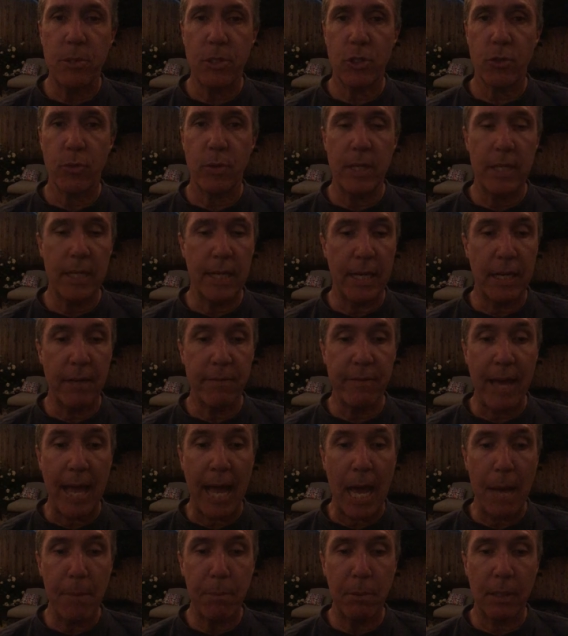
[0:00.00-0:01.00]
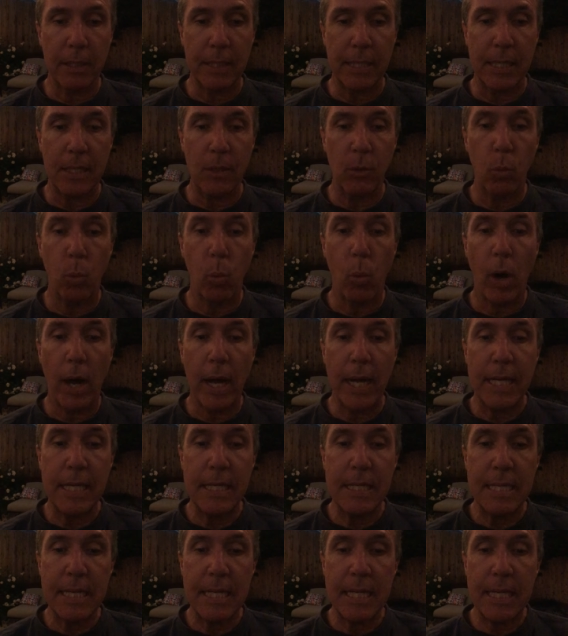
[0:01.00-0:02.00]
Street and of Abilene
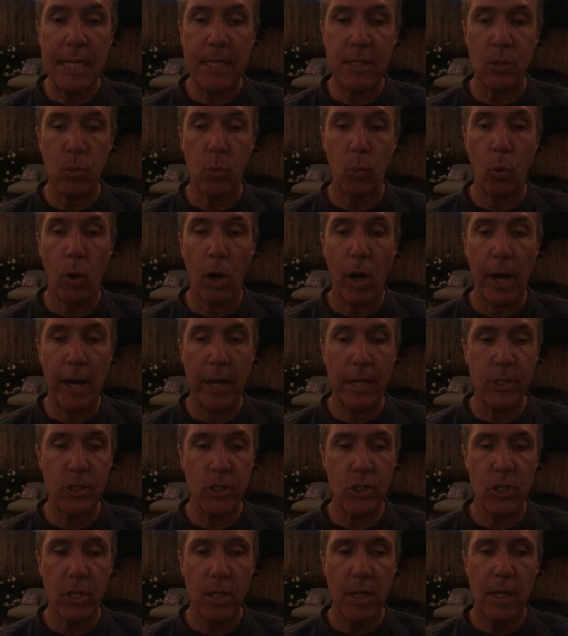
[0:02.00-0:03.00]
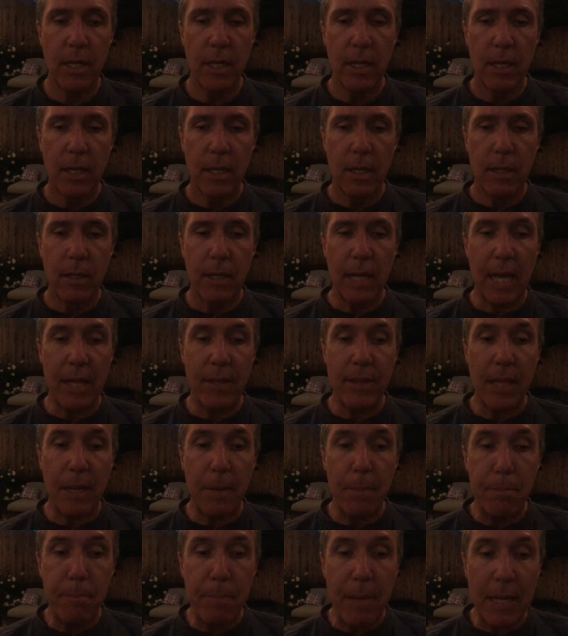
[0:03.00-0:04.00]
winding his watch and
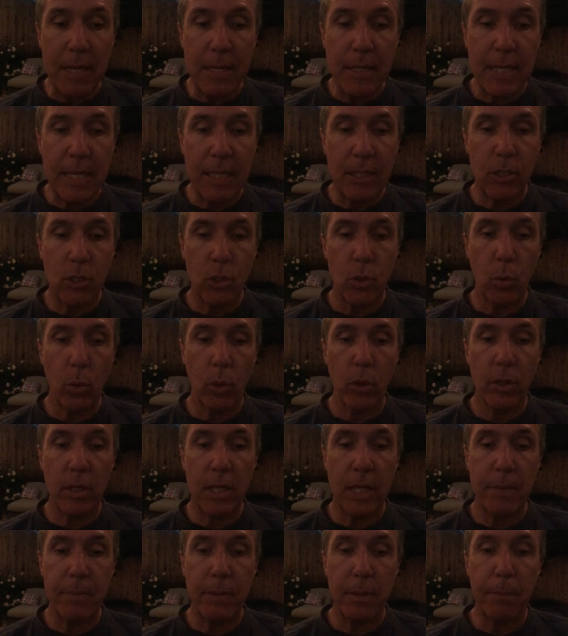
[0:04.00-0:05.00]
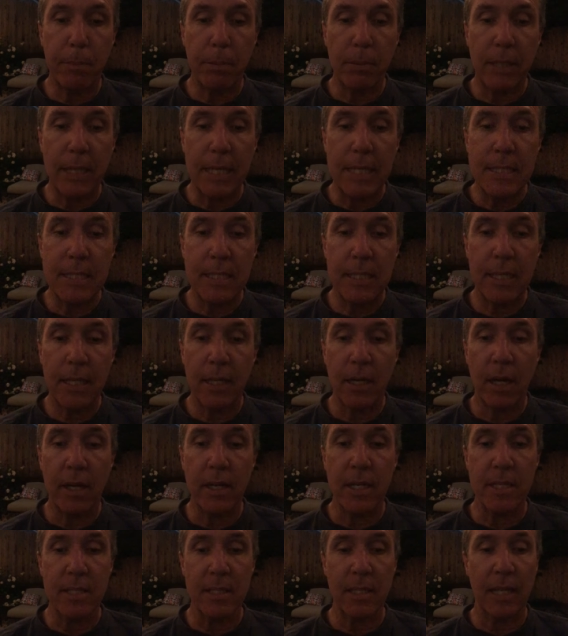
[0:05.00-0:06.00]
then bending toward him and placing it
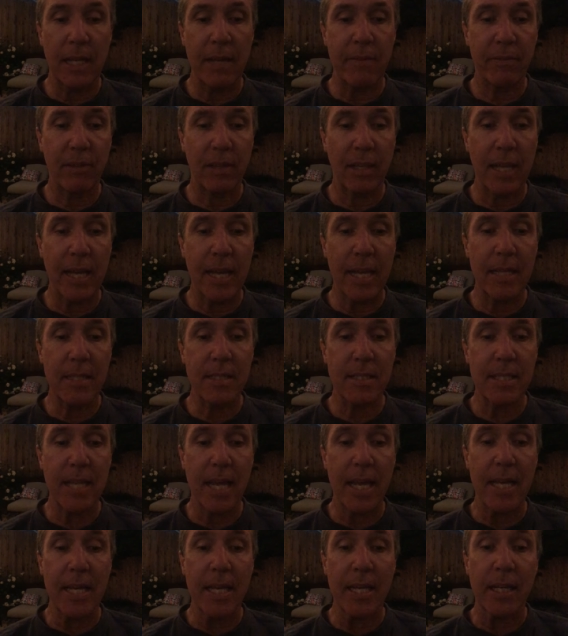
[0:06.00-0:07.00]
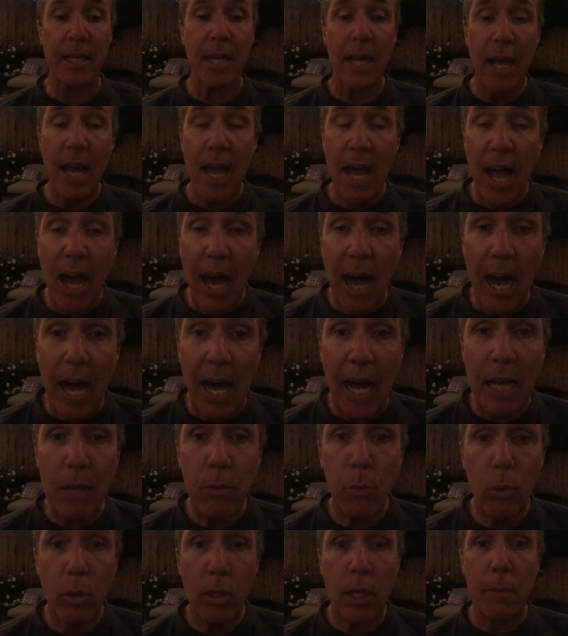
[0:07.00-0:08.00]
on his left leg, saying,
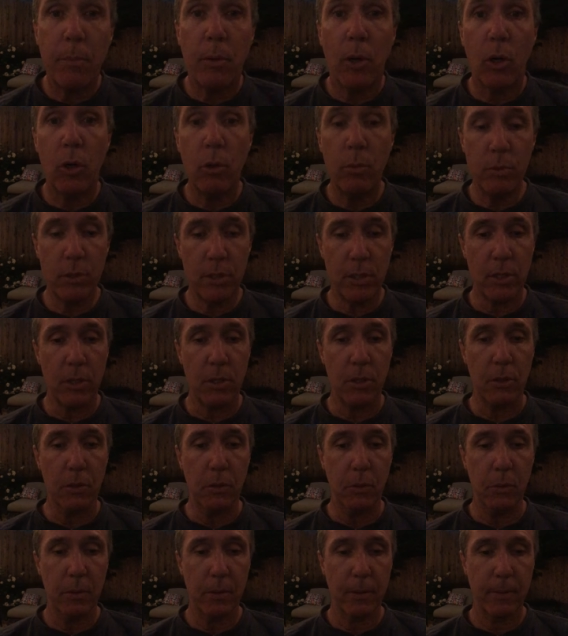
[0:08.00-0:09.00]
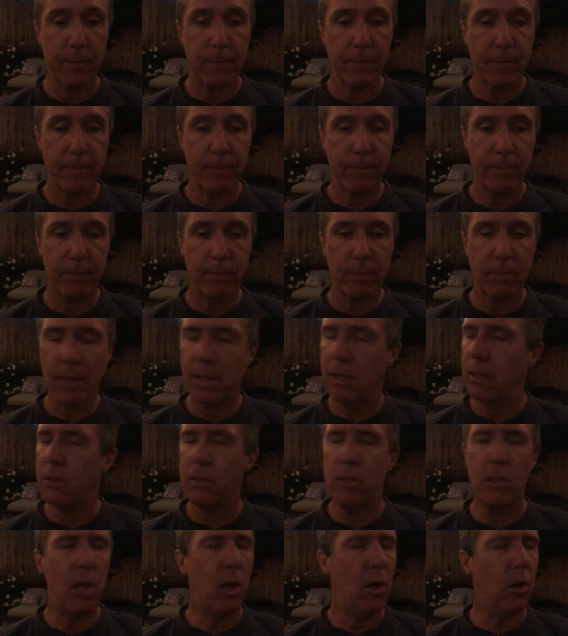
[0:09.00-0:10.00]
I will come home to you.
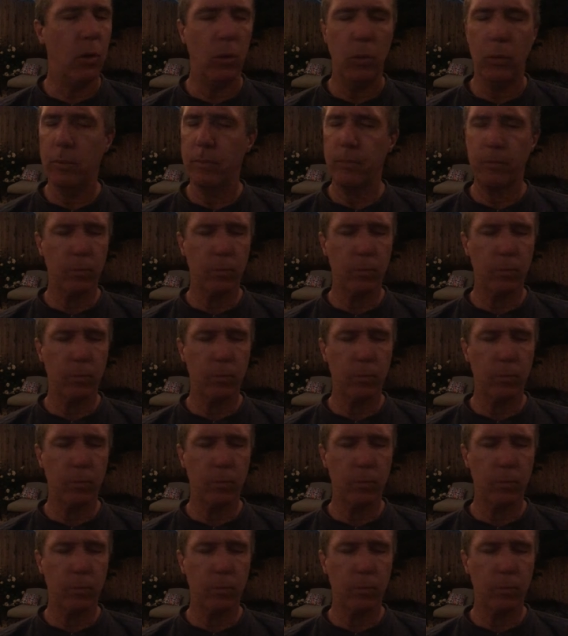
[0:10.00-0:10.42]
No,